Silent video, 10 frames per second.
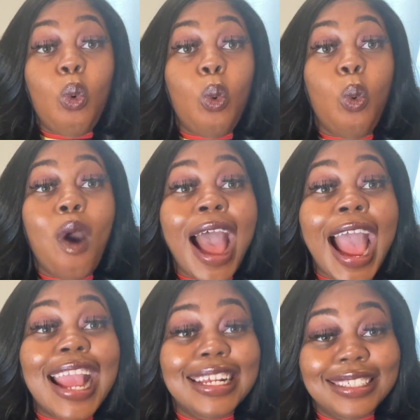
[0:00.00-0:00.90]

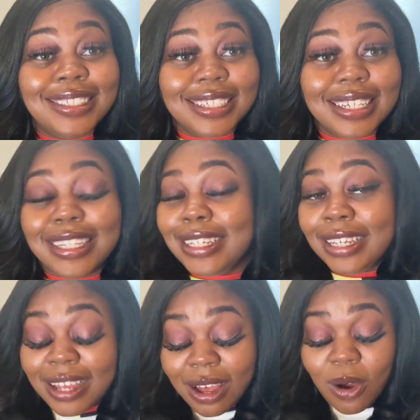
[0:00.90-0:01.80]
wisely,
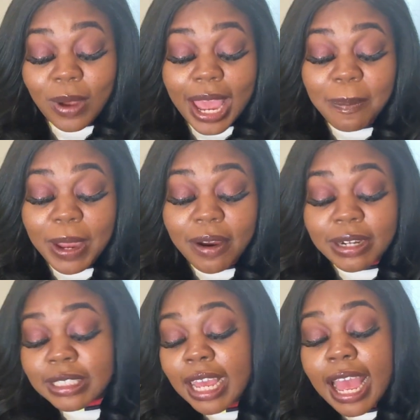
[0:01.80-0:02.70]
okay, parents?